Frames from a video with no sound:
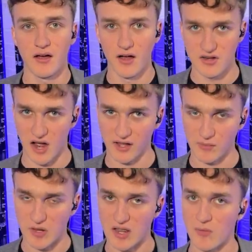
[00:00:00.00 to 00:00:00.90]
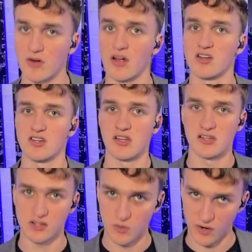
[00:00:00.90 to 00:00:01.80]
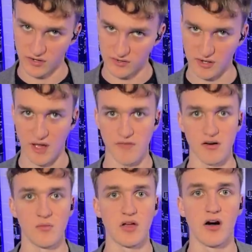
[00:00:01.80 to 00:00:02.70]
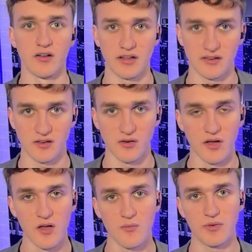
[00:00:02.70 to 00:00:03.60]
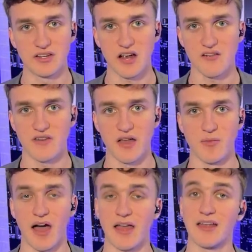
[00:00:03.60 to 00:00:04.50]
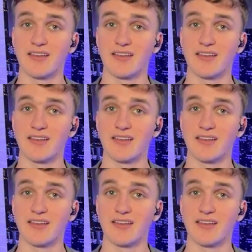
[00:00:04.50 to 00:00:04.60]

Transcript: undocumented immigration is the worst thing ever and we all need to be terrified by it.